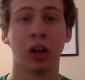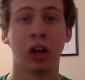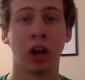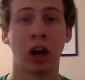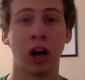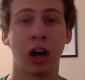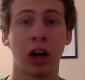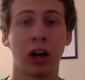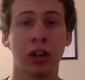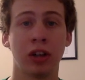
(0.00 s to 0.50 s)

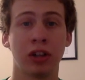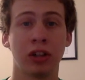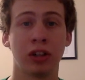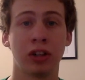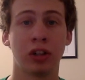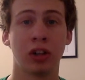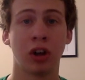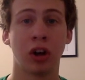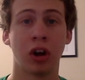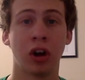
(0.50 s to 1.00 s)
I
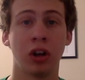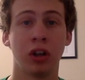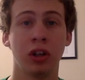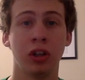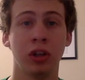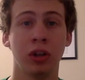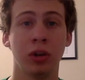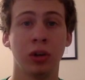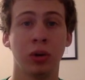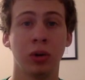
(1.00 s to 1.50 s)
saw
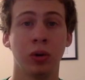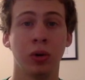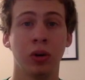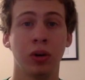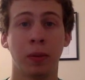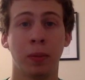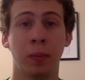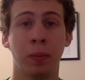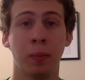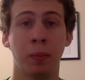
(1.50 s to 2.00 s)
you
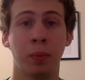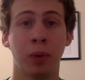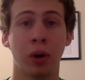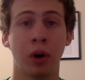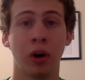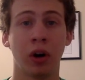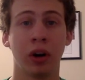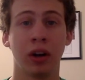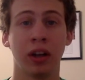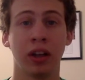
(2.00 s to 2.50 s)

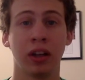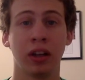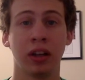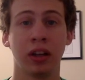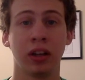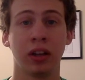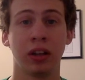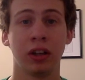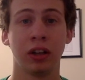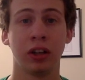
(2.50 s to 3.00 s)

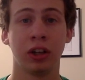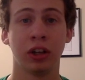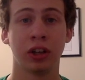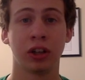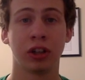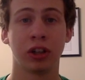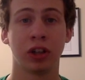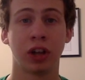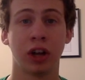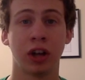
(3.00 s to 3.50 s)
burning your
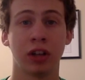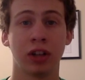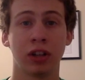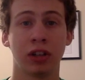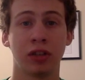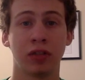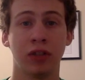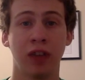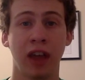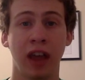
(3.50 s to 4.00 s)

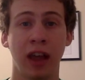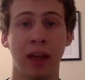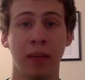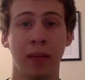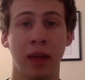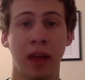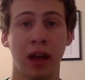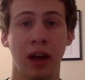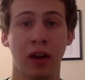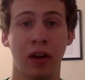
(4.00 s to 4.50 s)
son's fan
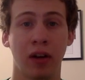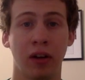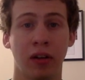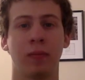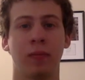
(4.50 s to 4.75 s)
mail.